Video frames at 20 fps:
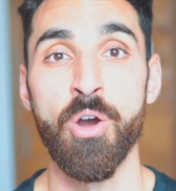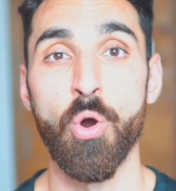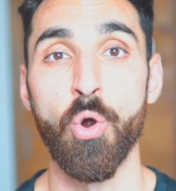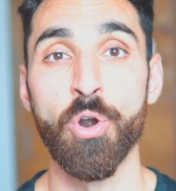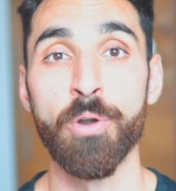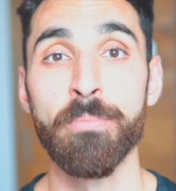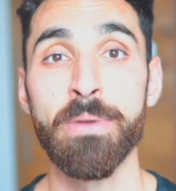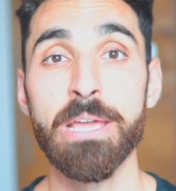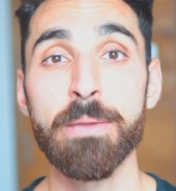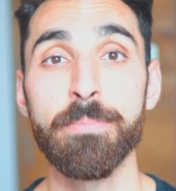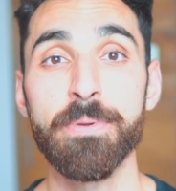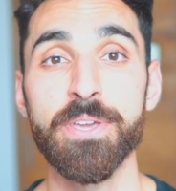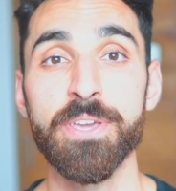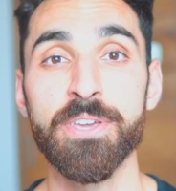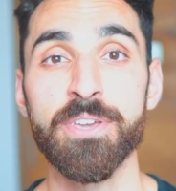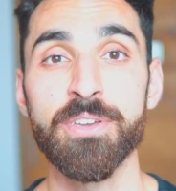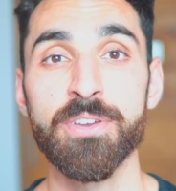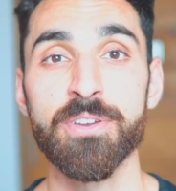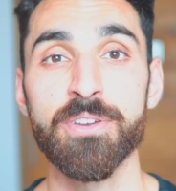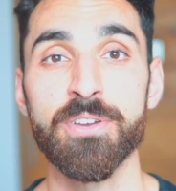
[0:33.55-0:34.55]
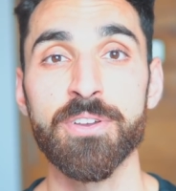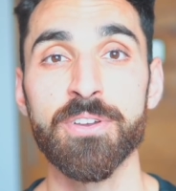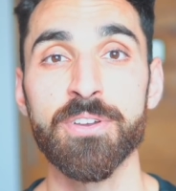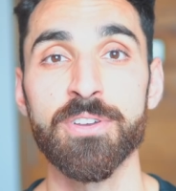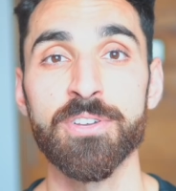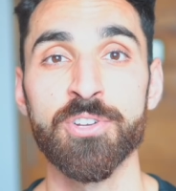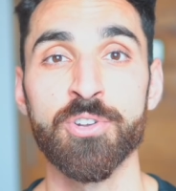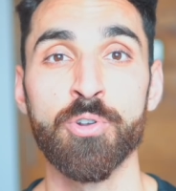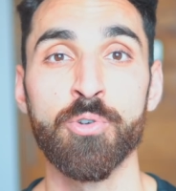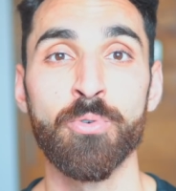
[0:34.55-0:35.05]
Or maybe
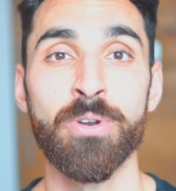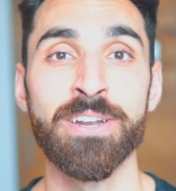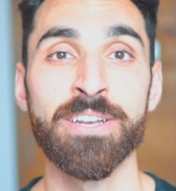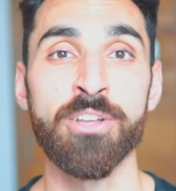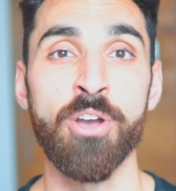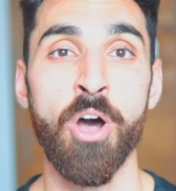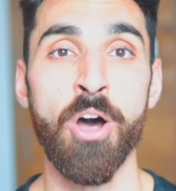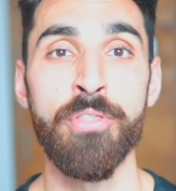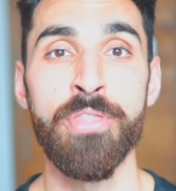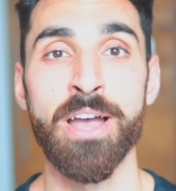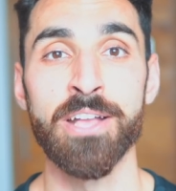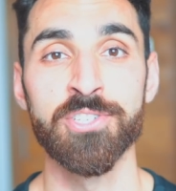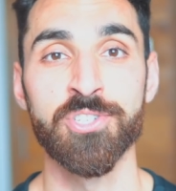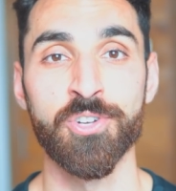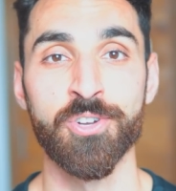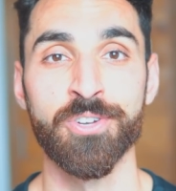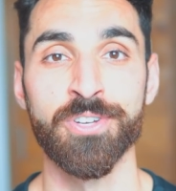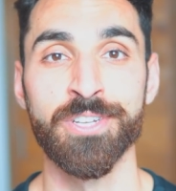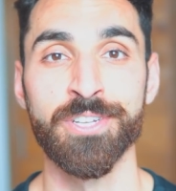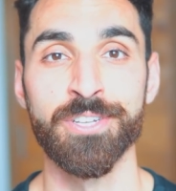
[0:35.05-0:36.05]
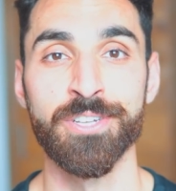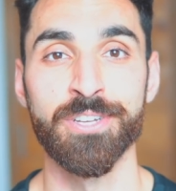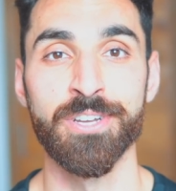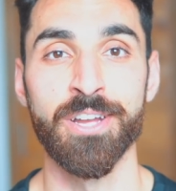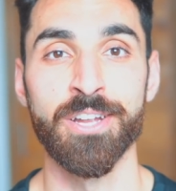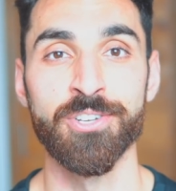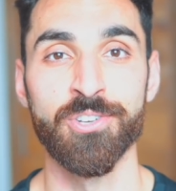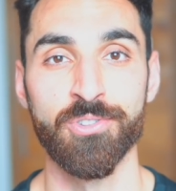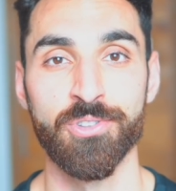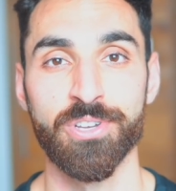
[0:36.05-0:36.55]
you're already on that journey
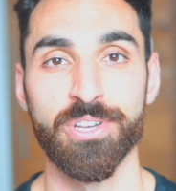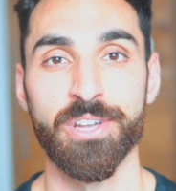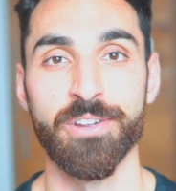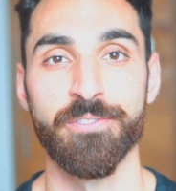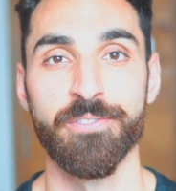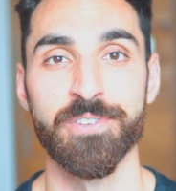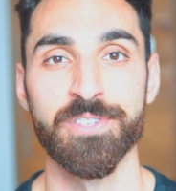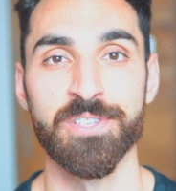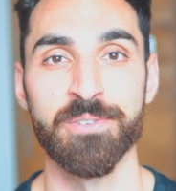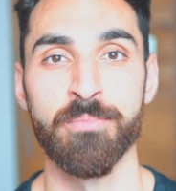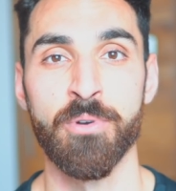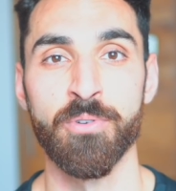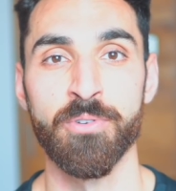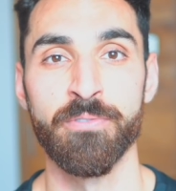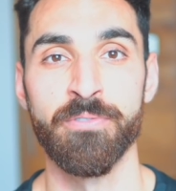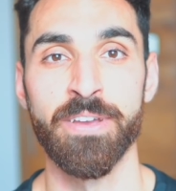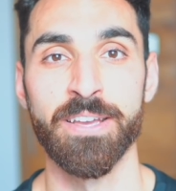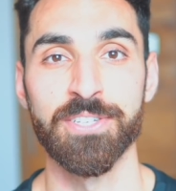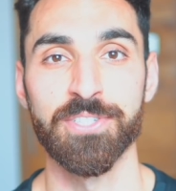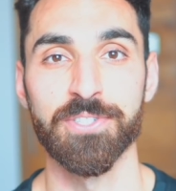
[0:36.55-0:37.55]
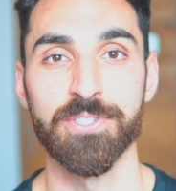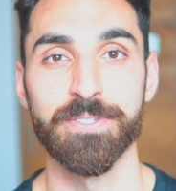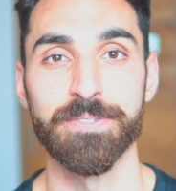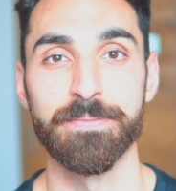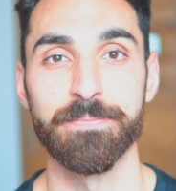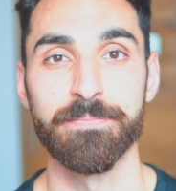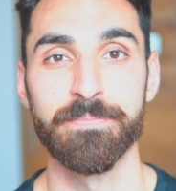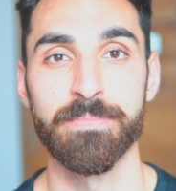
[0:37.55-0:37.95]
and you're looking for some motivation.